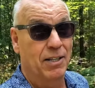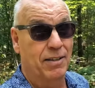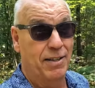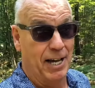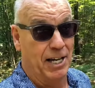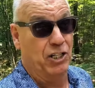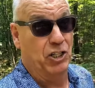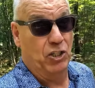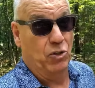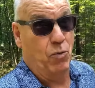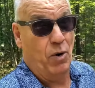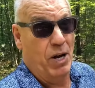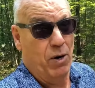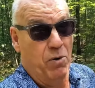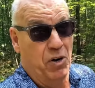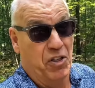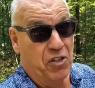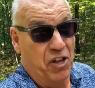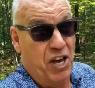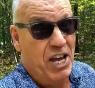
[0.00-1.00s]
that's the way
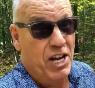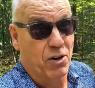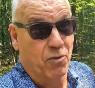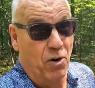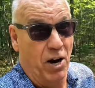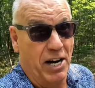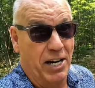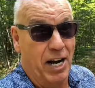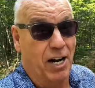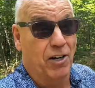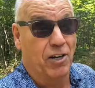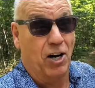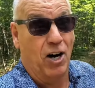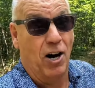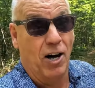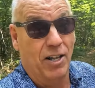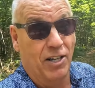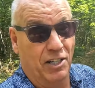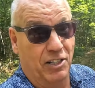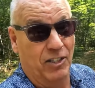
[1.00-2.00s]
we think, right?
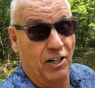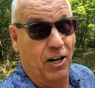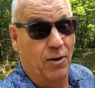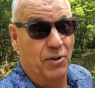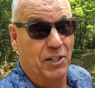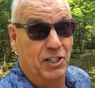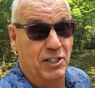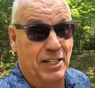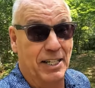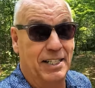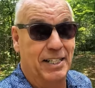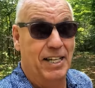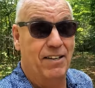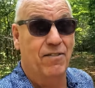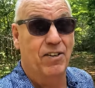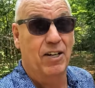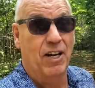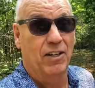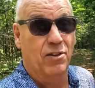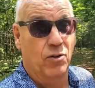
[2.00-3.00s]
Alcoholics always think they
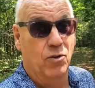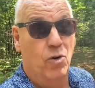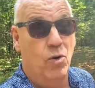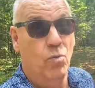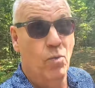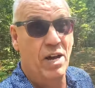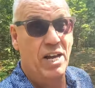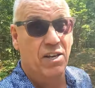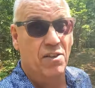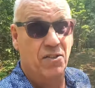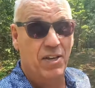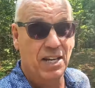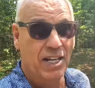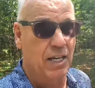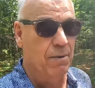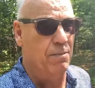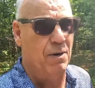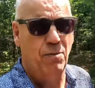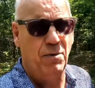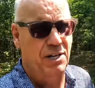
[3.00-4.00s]
even got their own way of
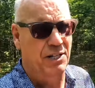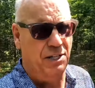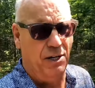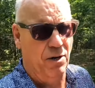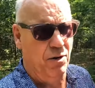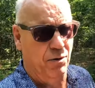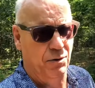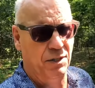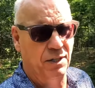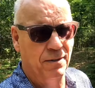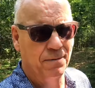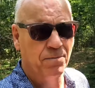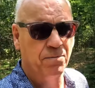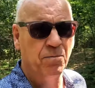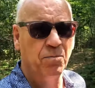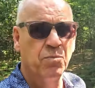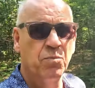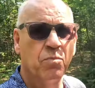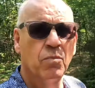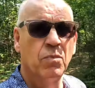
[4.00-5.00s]
thinking, but we don't.
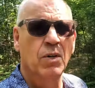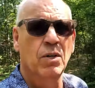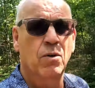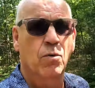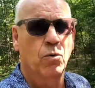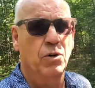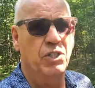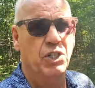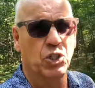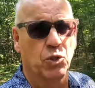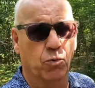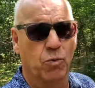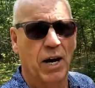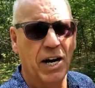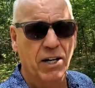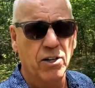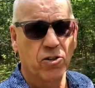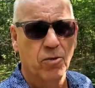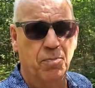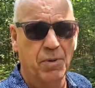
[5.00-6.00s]
We're just
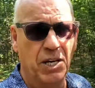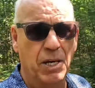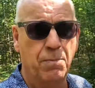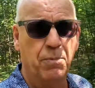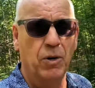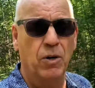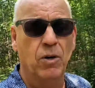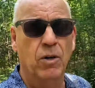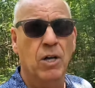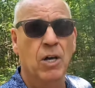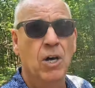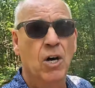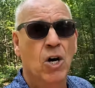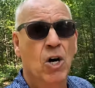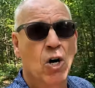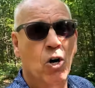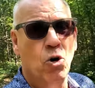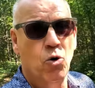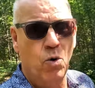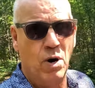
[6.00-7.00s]
regular people
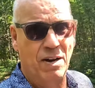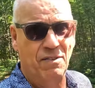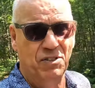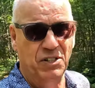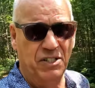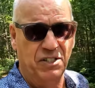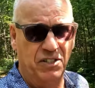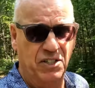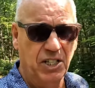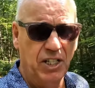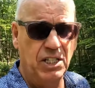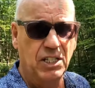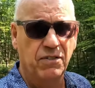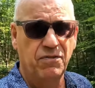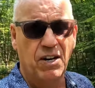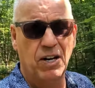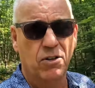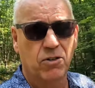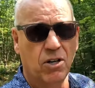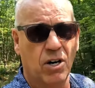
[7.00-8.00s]
who have the disease of
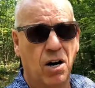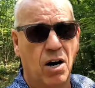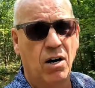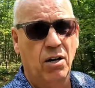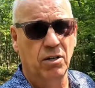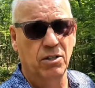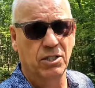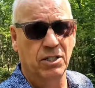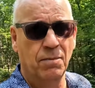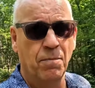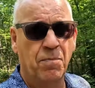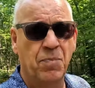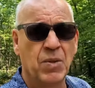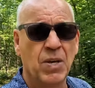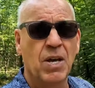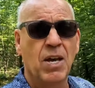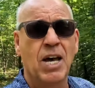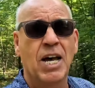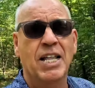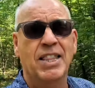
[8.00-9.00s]
alcoholism
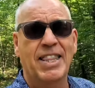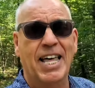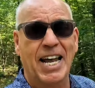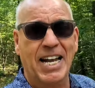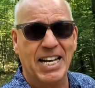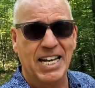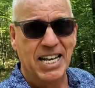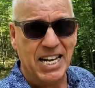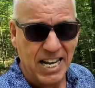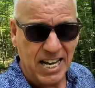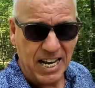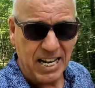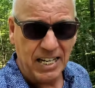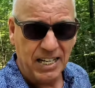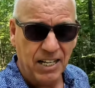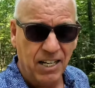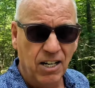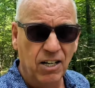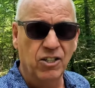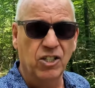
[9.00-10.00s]
that
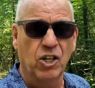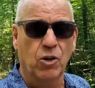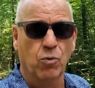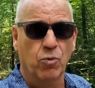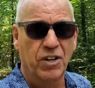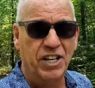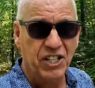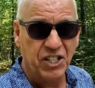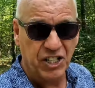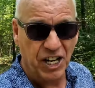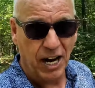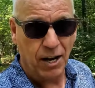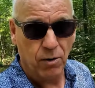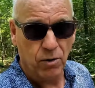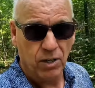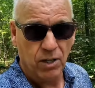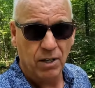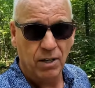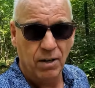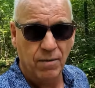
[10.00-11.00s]
need to reach
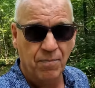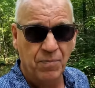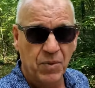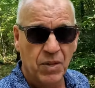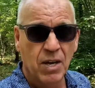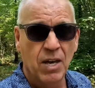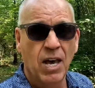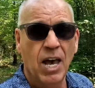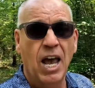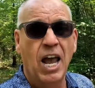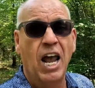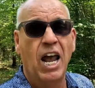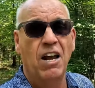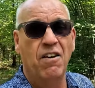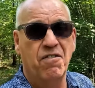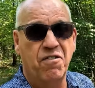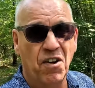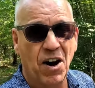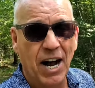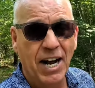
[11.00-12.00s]
out
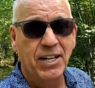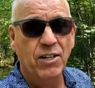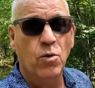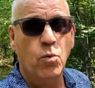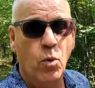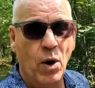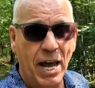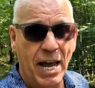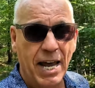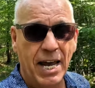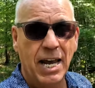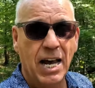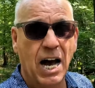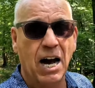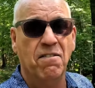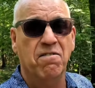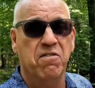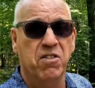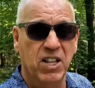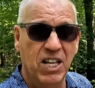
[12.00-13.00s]
and find a way
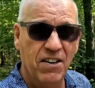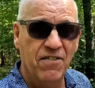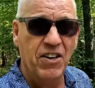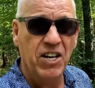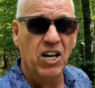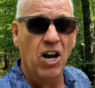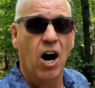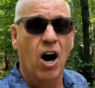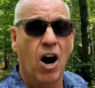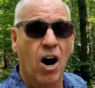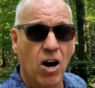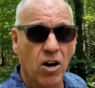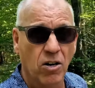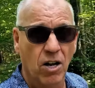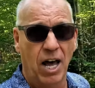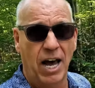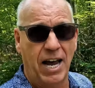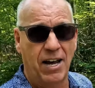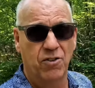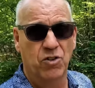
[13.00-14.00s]
of living our
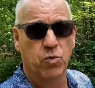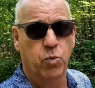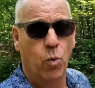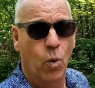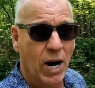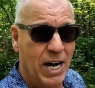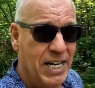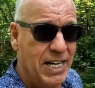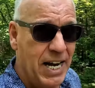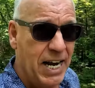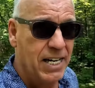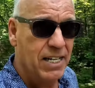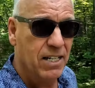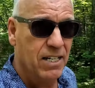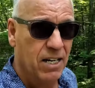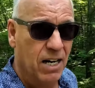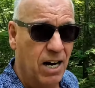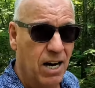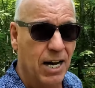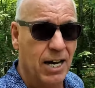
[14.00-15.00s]
lives one day at a
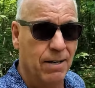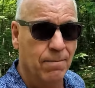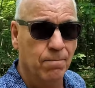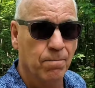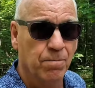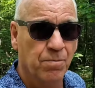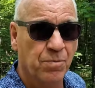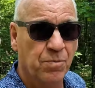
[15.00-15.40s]
time